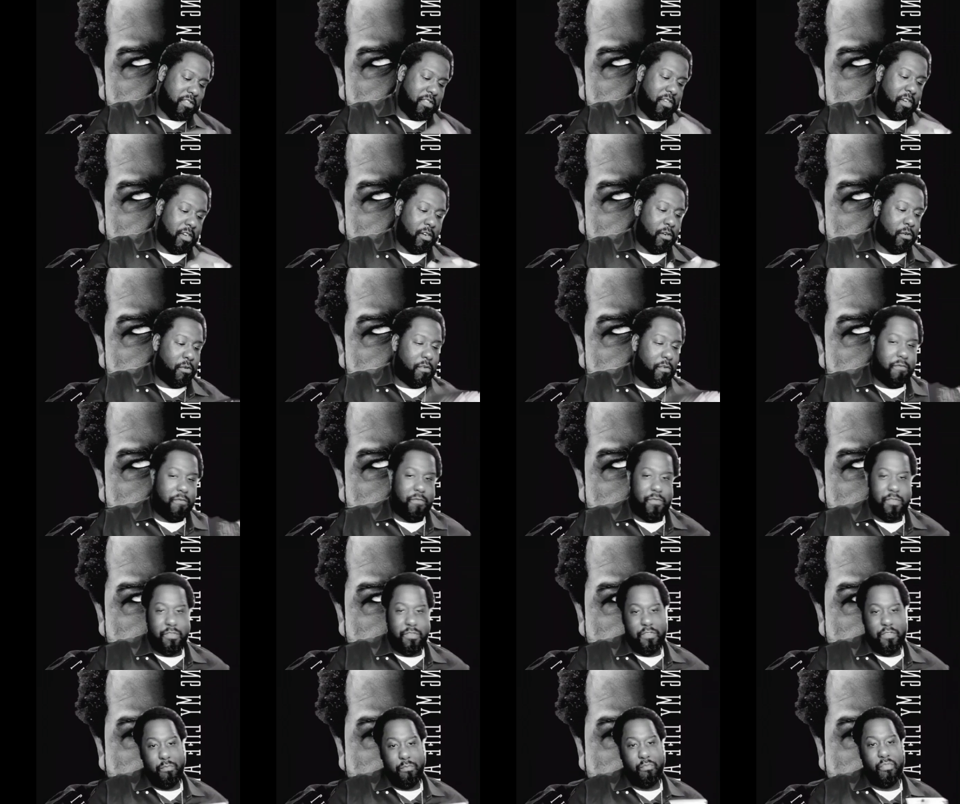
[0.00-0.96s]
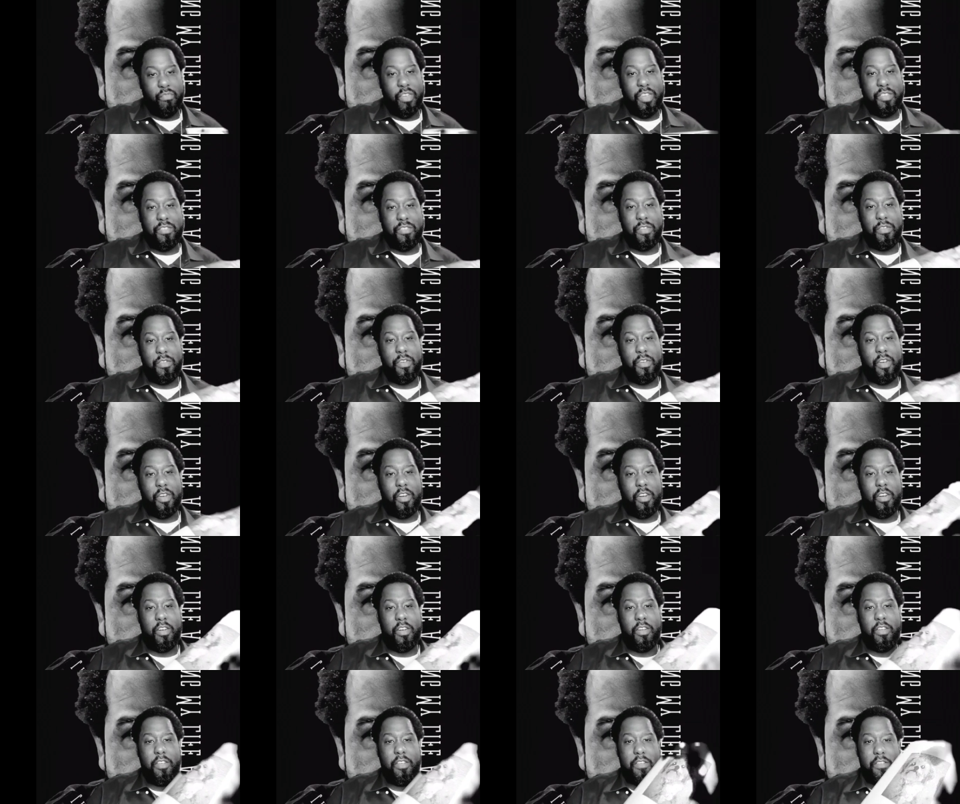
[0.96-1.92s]
So she brings her
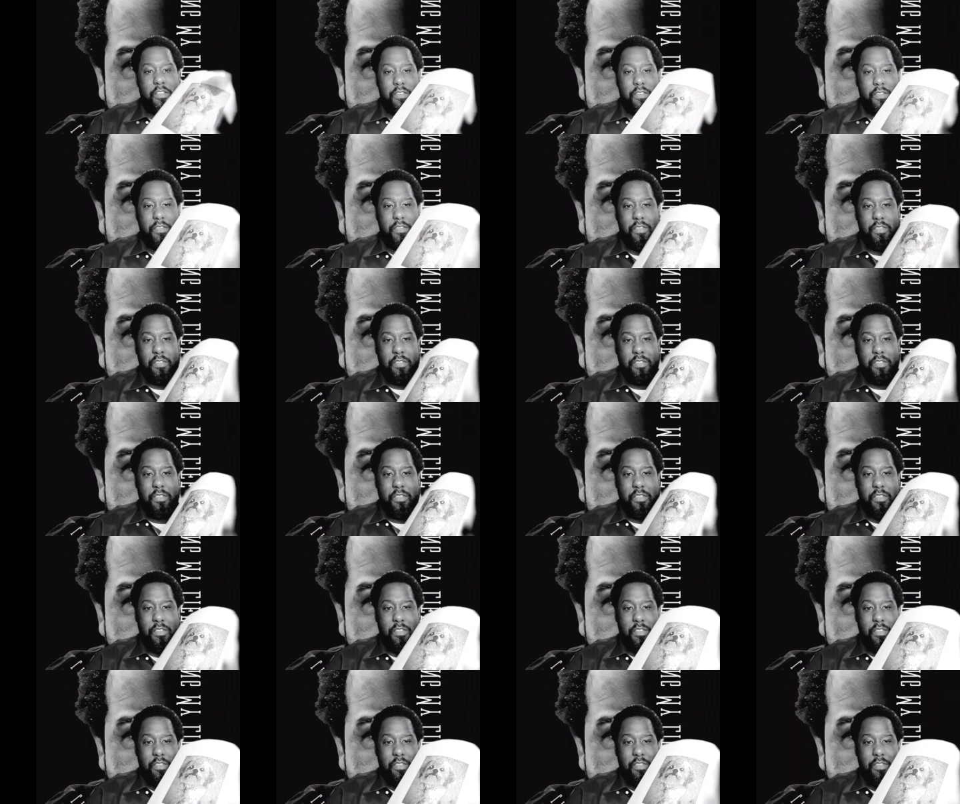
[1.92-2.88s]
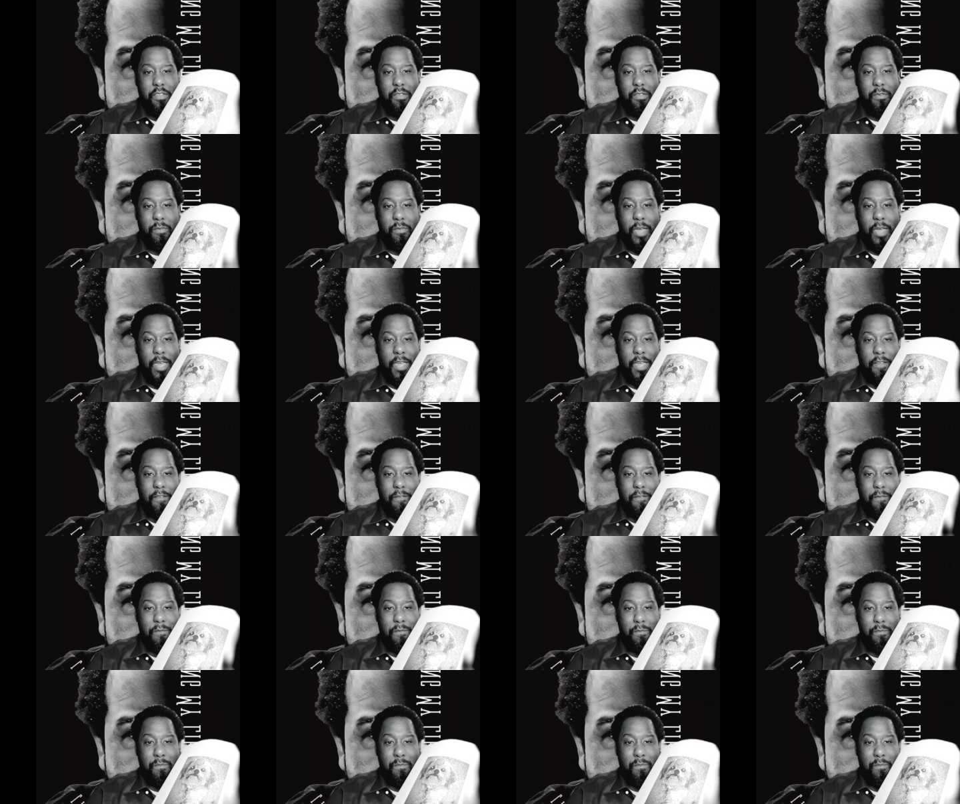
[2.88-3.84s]
dog, right?